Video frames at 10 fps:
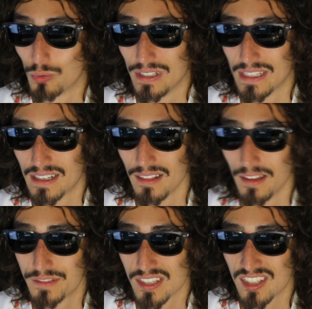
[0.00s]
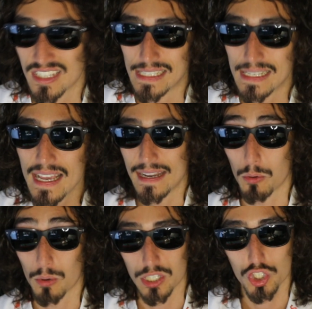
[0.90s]
you're really going to love to see it. Now
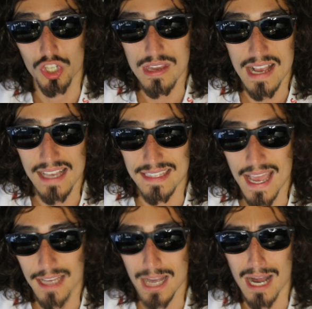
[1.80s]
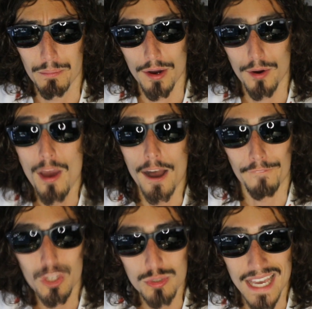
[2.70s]
we're going to show you guys that combo, a
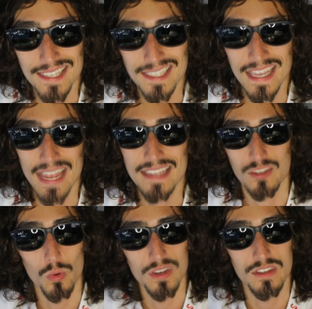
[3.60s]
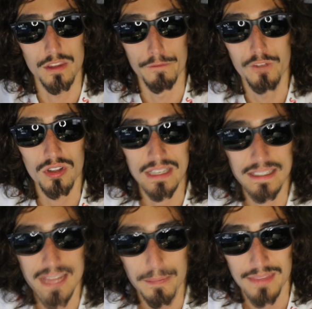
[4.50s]
few test hands, as well as the full
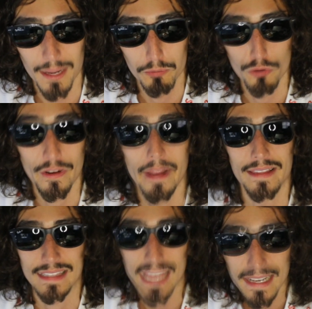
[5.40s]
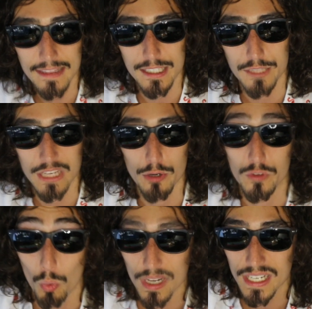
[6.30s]
in-depth deck profile at the end of this video.
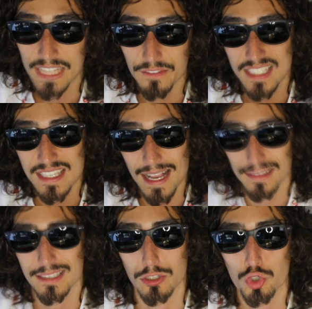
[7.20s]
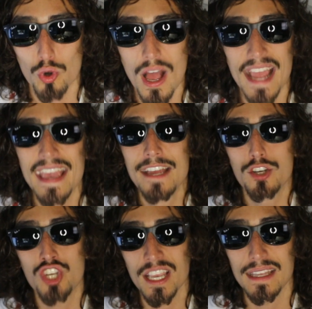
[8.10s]
If you want to give this deck list a try,
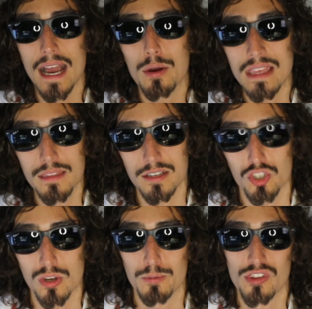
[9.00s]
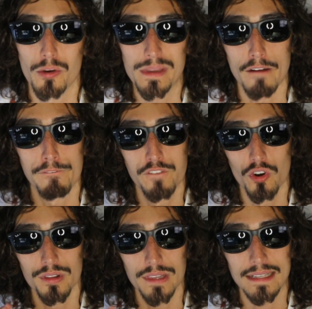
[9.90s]
check it out in the description. There'll be a
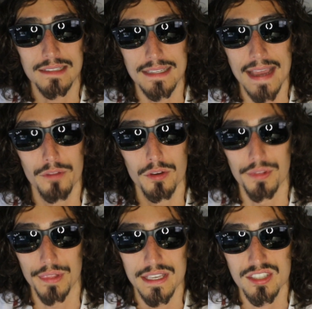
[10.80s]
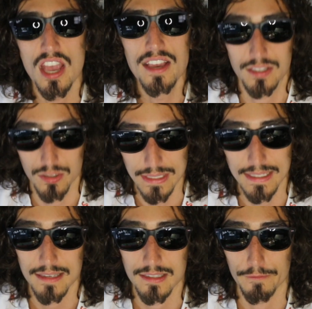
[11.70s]
full link to download the list so you can
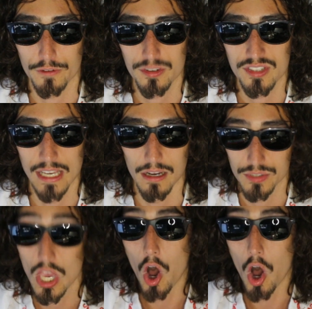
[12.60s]
test it for yourselves.